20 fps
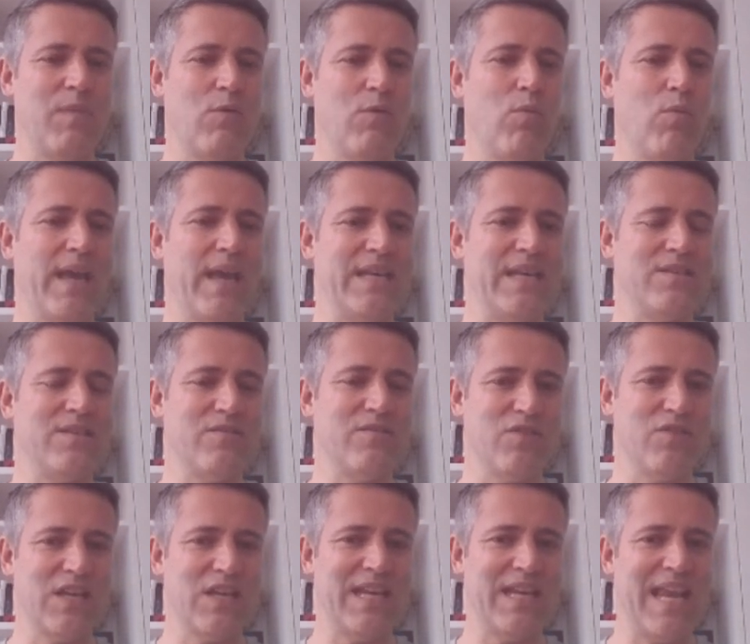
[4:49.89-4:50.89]
ways
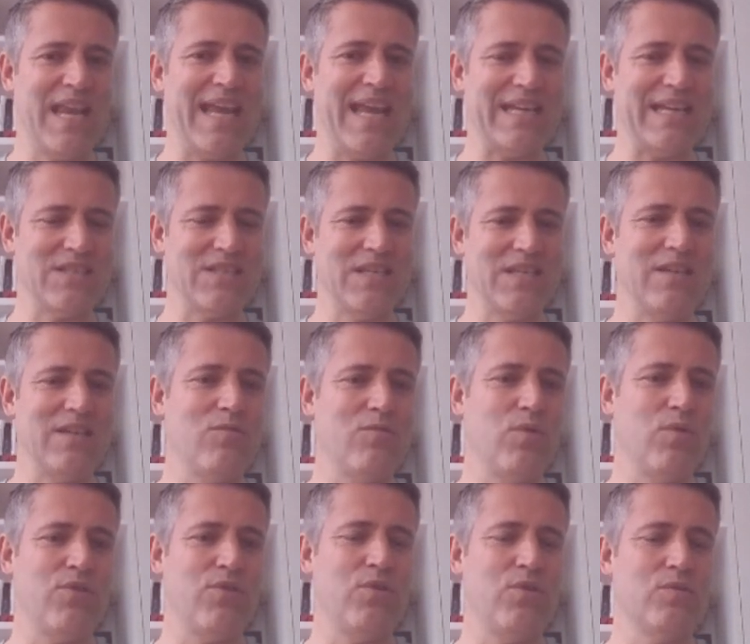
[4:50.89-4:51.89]
of connecting
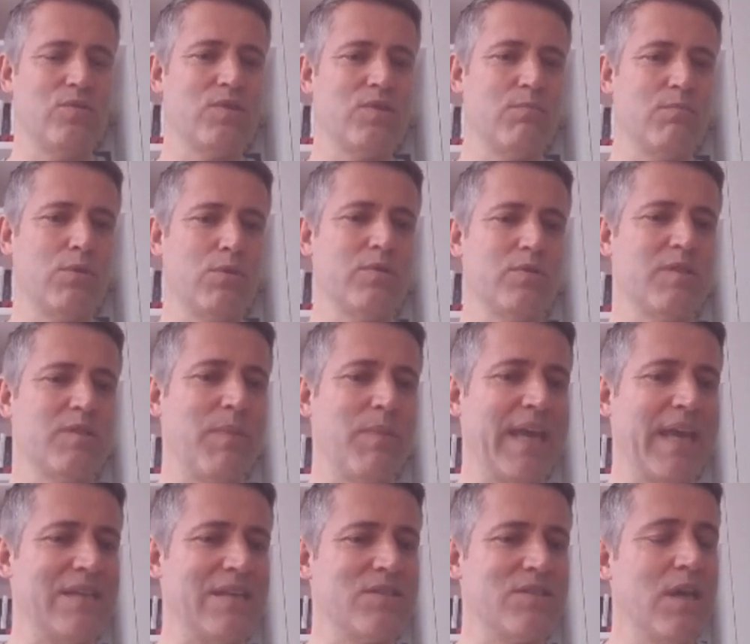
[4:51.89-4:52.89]
with your supporter
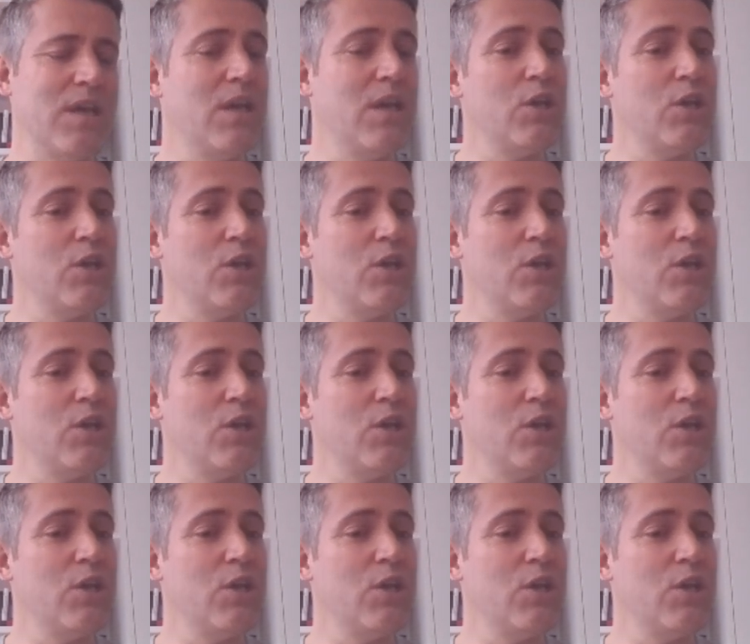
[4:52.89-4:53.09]
base,